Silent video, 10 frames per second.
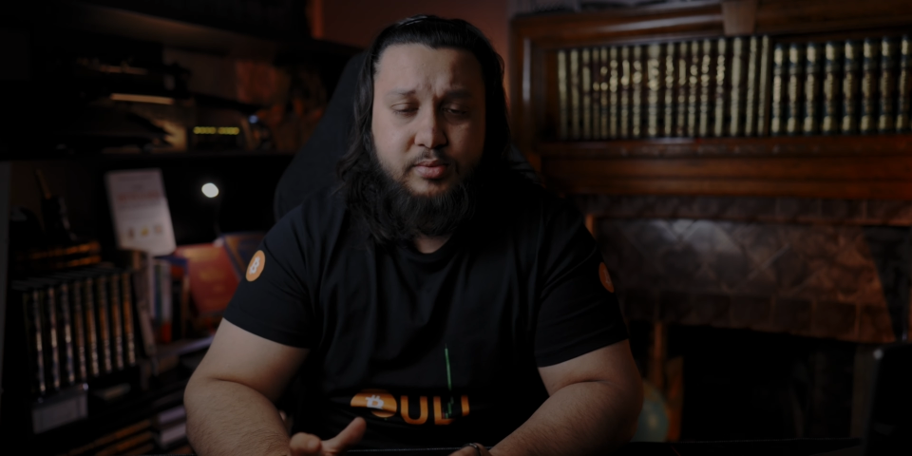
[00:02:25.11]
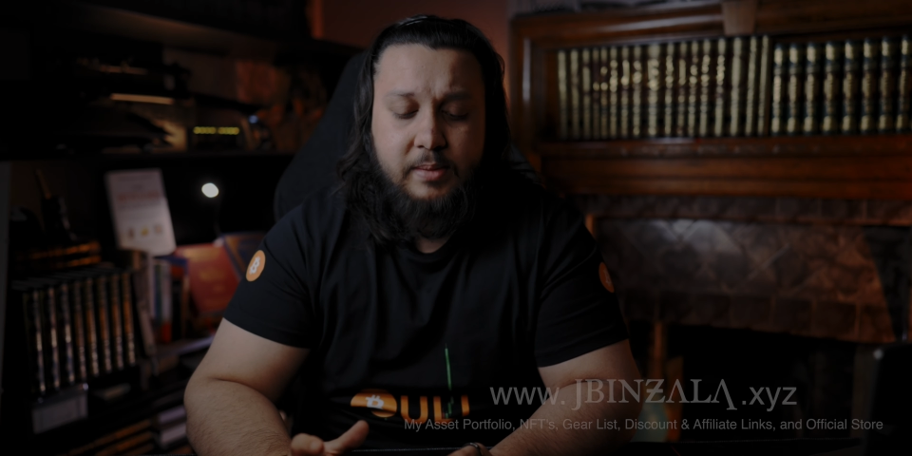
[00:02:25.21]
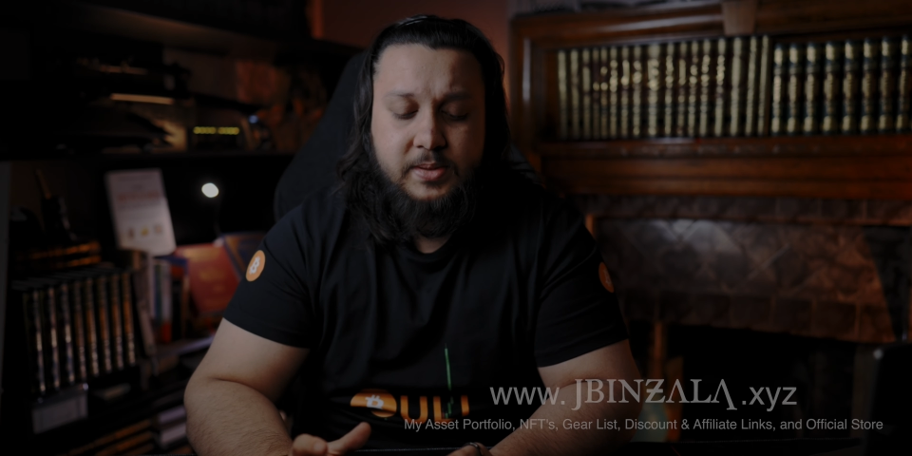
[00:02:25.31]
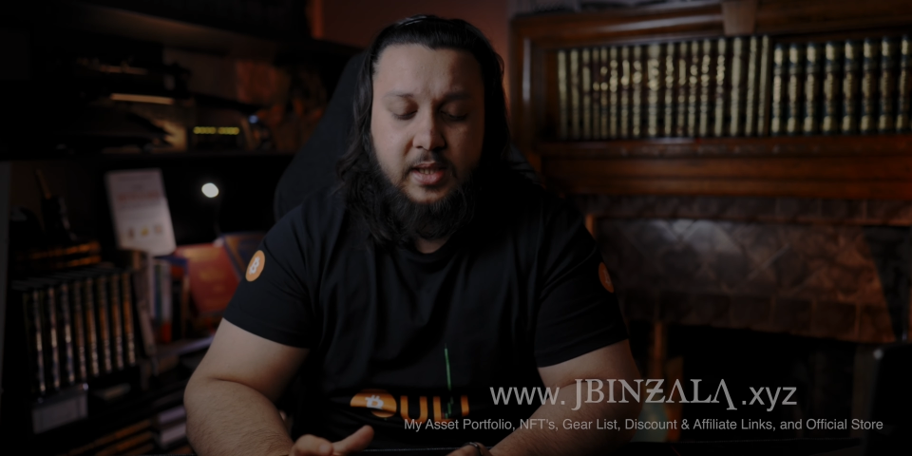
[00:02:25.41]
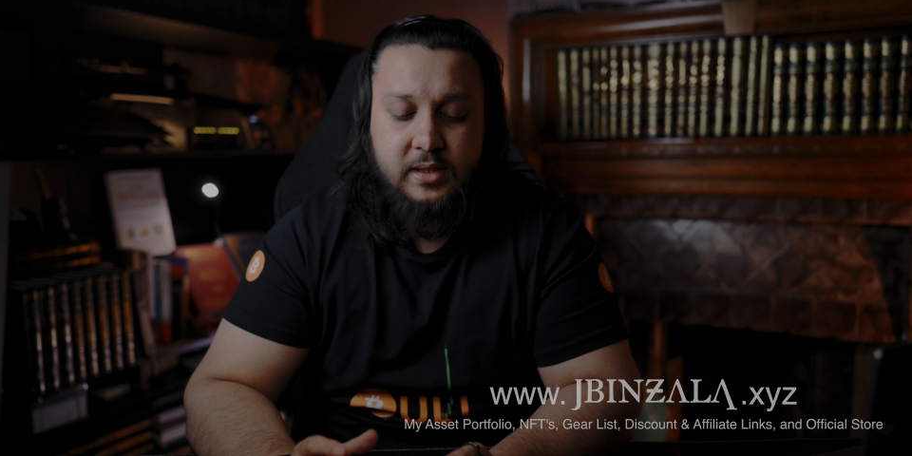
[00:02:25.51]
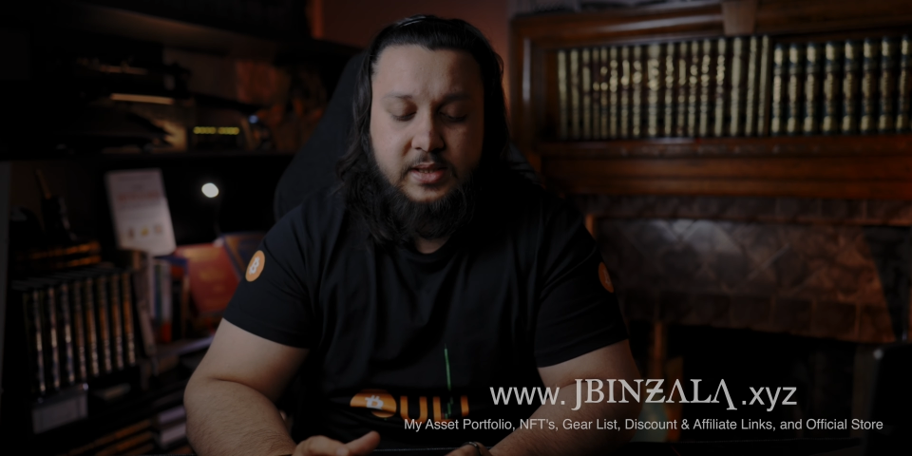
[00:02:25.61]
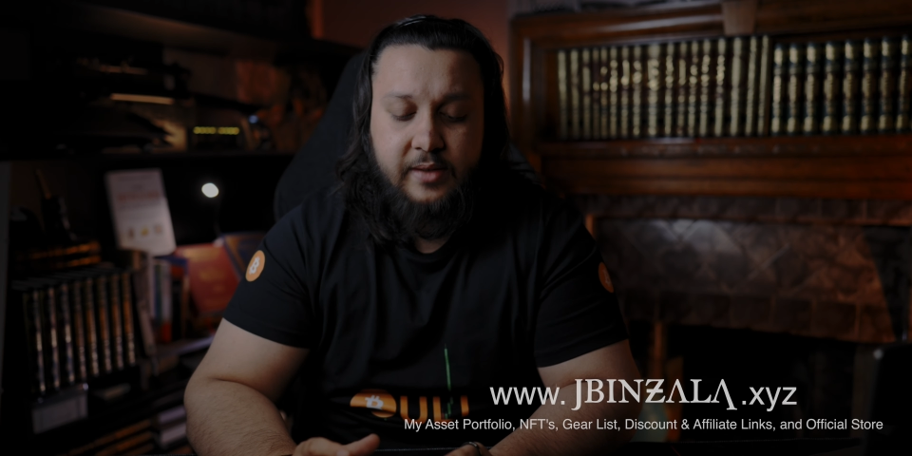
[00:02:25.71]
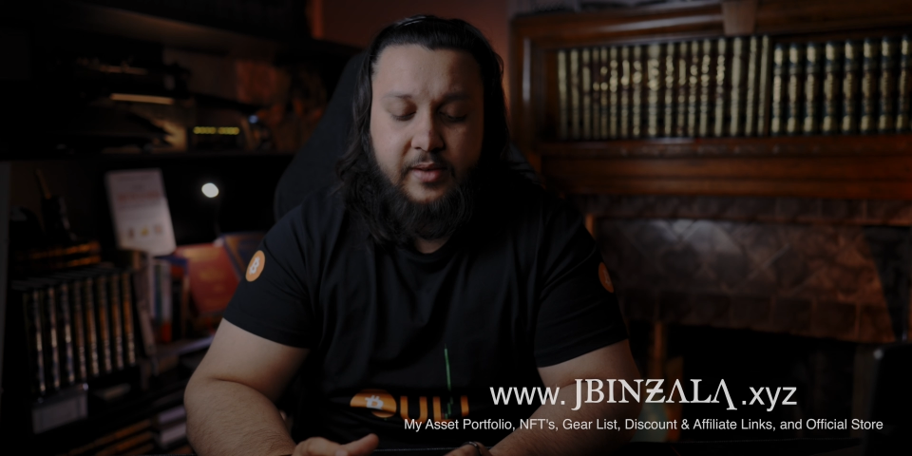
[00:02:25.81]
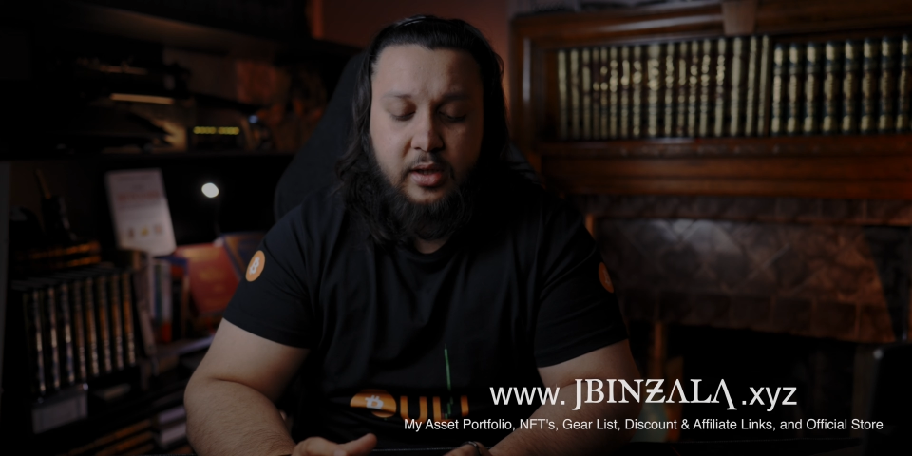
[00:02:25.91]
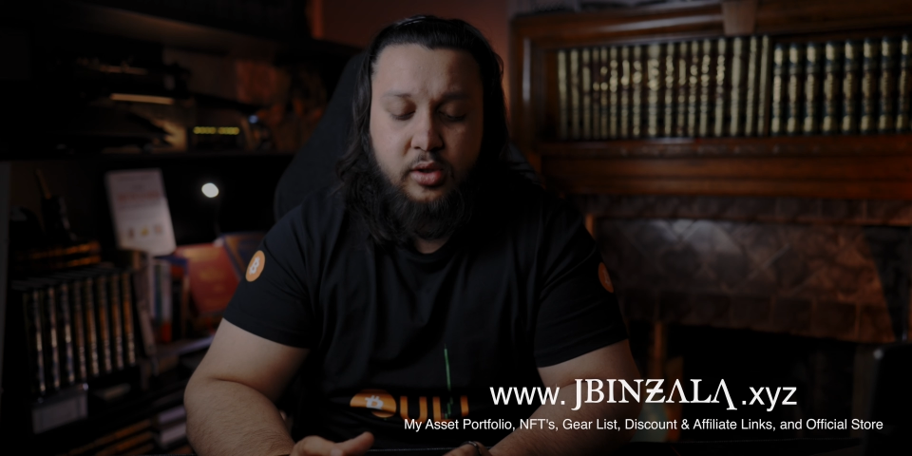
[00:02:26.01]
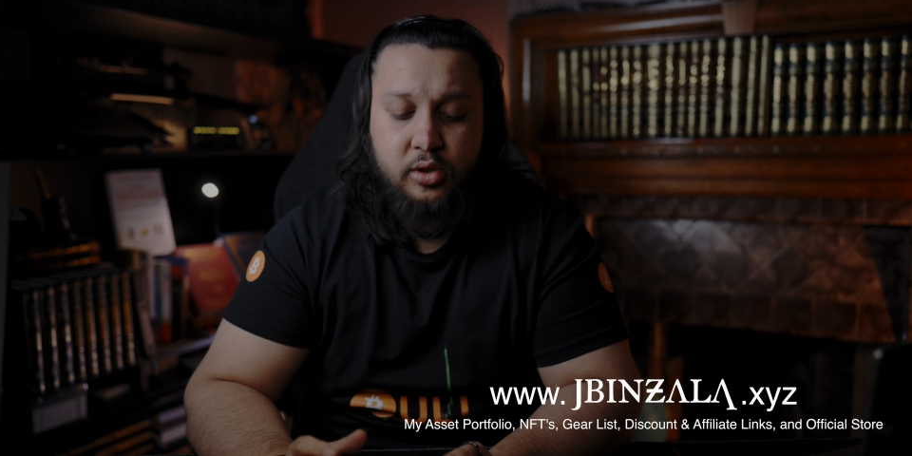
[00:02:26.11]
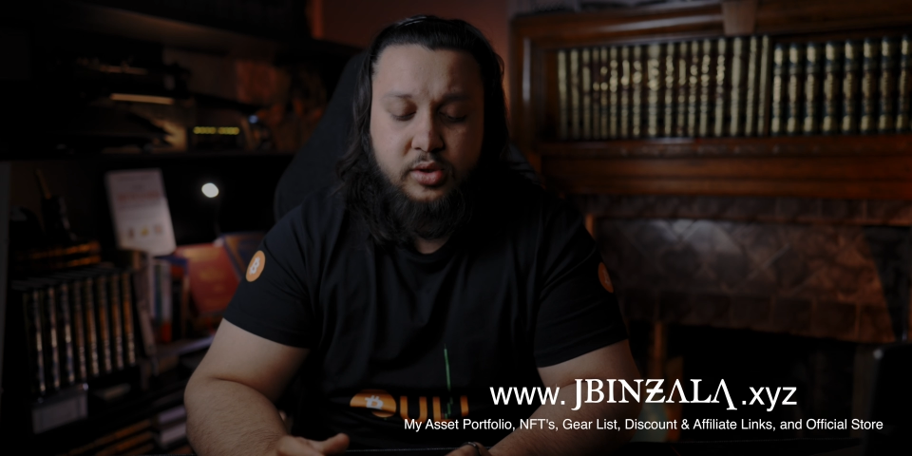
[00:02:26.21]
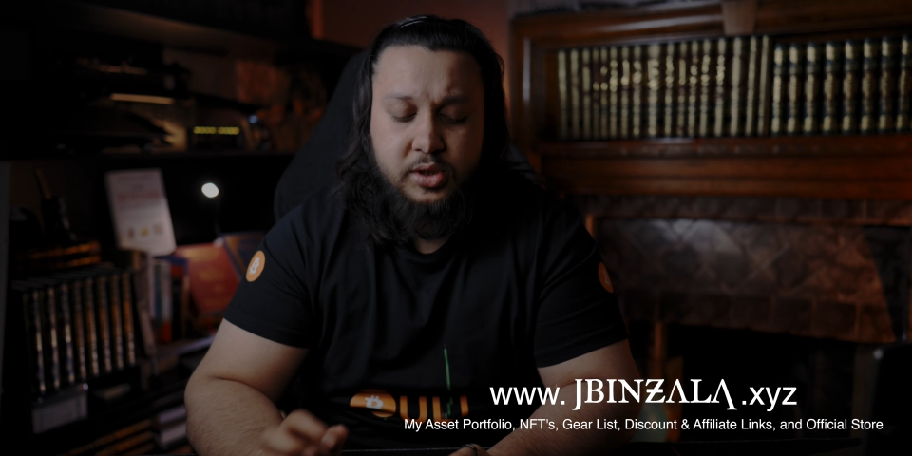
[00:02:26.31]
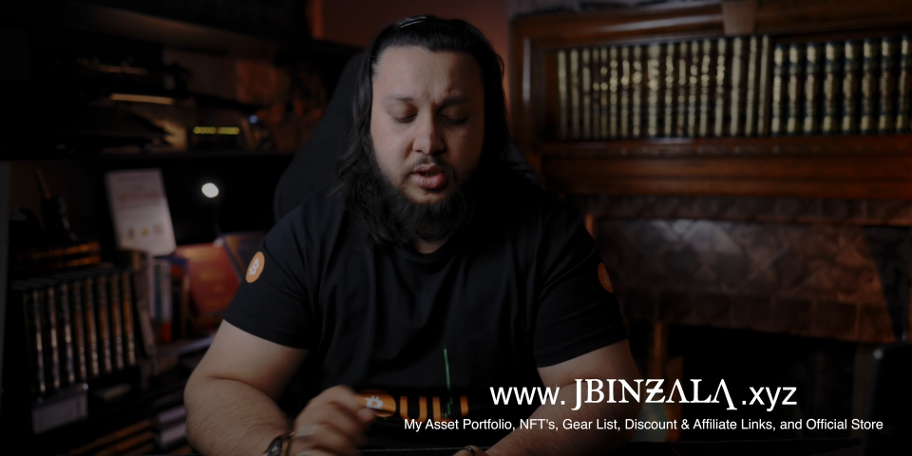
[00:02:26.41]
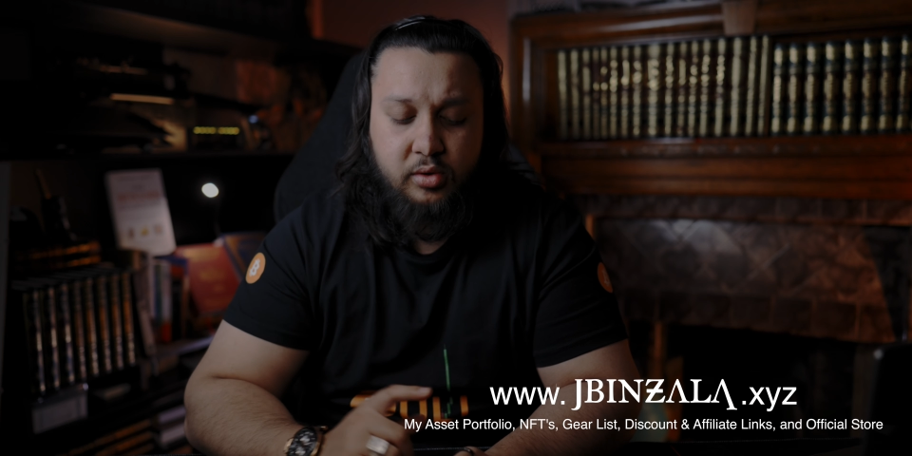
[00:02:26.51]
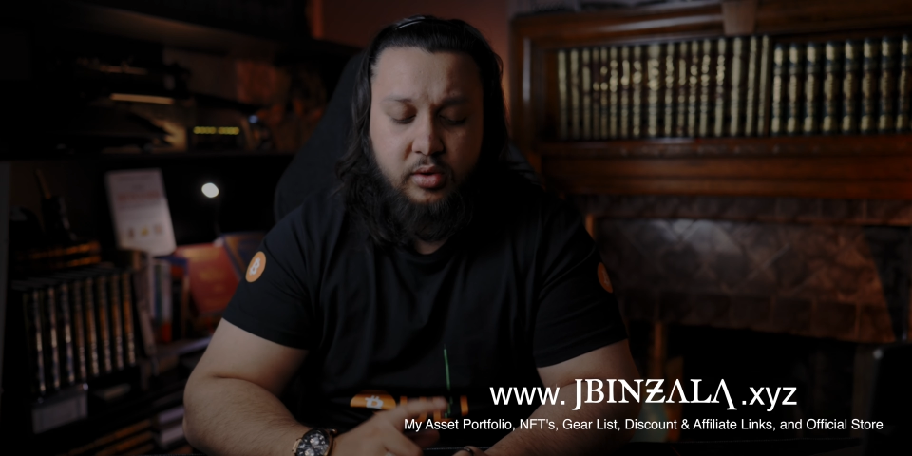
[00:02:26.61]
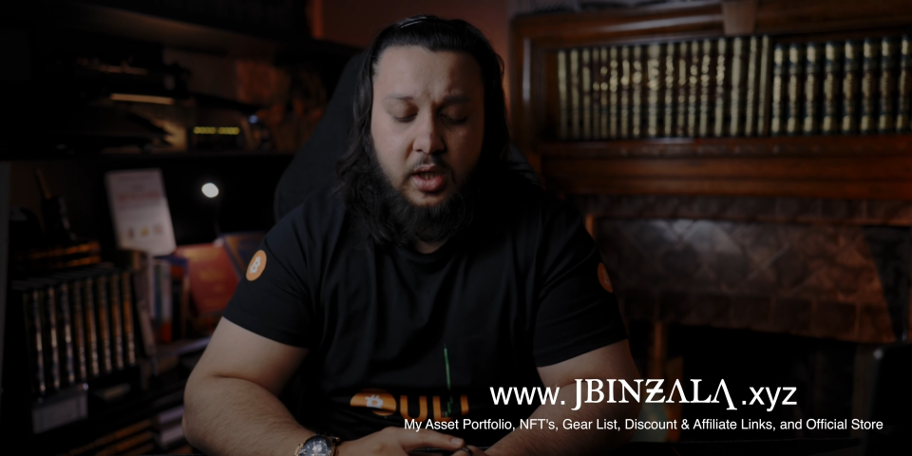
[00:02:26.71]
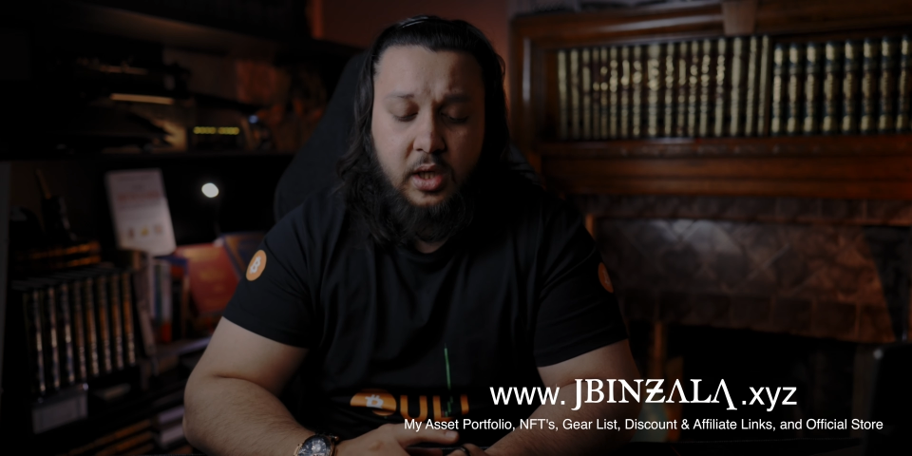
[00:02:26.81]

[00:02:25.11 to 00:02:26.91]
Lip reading: website and stuff that you can use to